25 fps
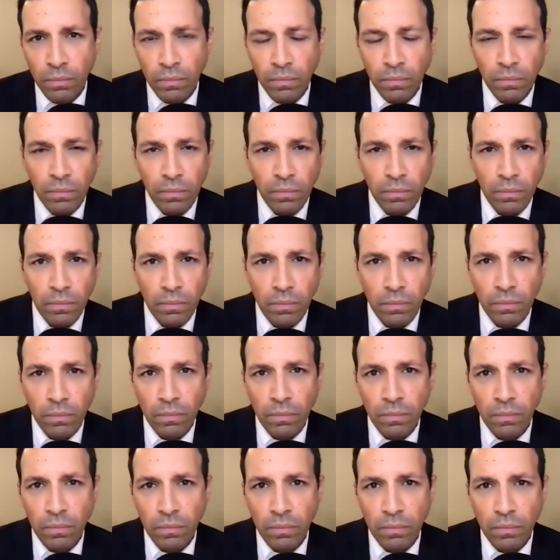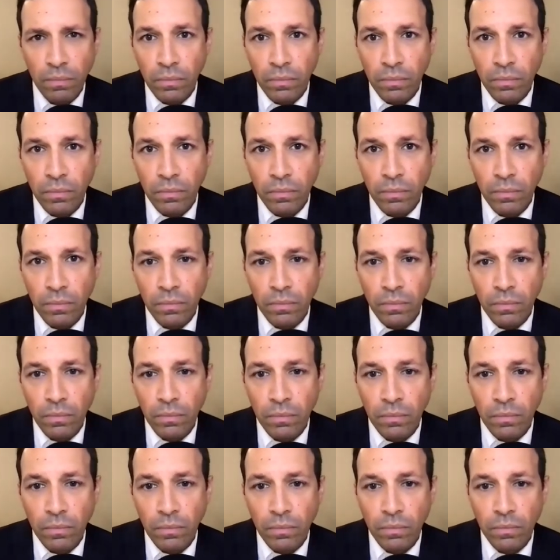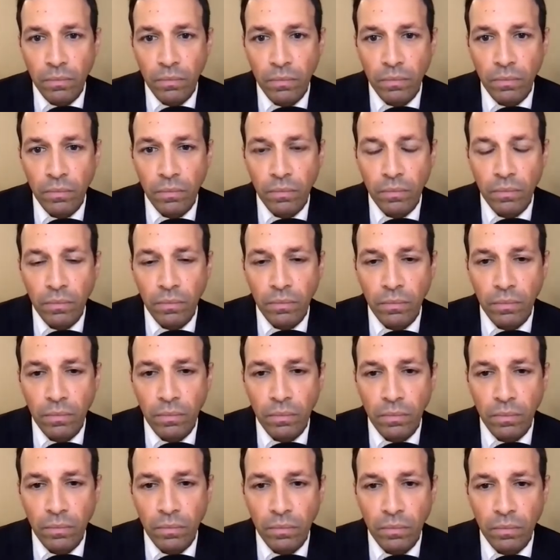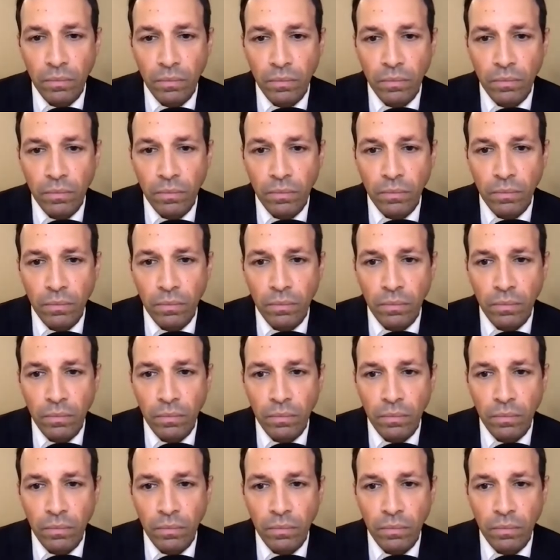This person isn't speaking.